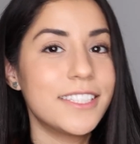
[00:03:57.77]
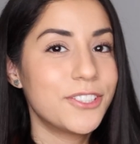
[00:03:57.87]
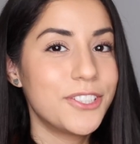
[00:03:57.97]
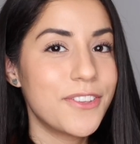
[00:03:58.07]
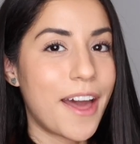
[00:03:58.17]
I
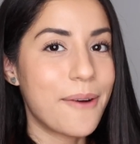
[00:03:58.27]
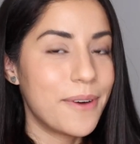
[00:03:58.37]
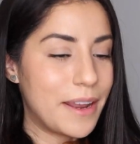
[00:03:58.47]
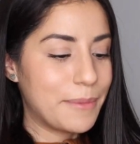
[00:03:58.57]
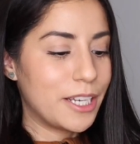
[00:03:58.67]
showed you that
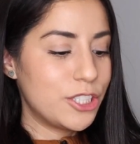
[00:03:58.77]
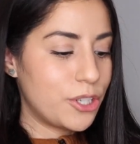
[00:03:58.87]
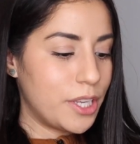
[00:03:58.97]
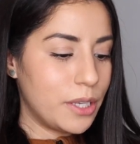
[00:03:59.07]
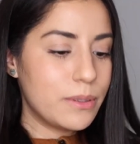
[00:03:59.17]
one, I'm going to
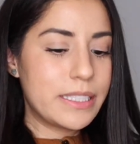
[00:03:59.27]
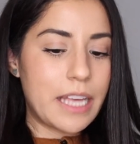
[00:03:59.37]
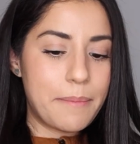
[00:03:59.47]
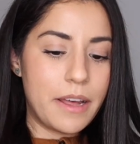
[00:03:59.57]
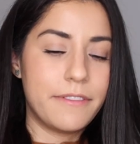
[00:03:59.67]
show you
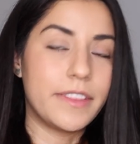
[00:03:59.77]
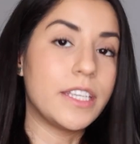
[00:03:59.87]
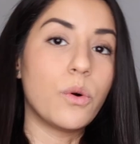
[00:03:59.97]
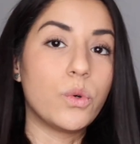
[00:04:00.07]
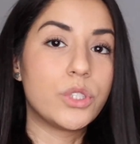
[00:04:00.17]
some of
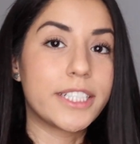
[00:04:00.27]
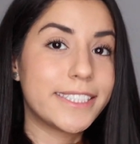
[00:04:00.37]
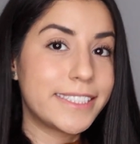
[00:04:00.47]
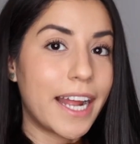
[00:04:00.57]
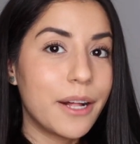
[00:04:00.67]
the older
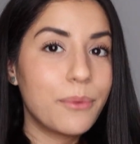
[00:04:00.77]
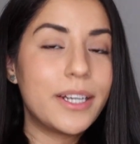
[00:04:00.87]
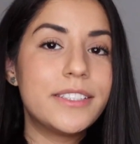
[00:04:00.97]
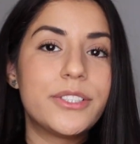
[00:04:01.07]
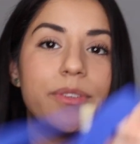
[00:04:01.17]
style ones.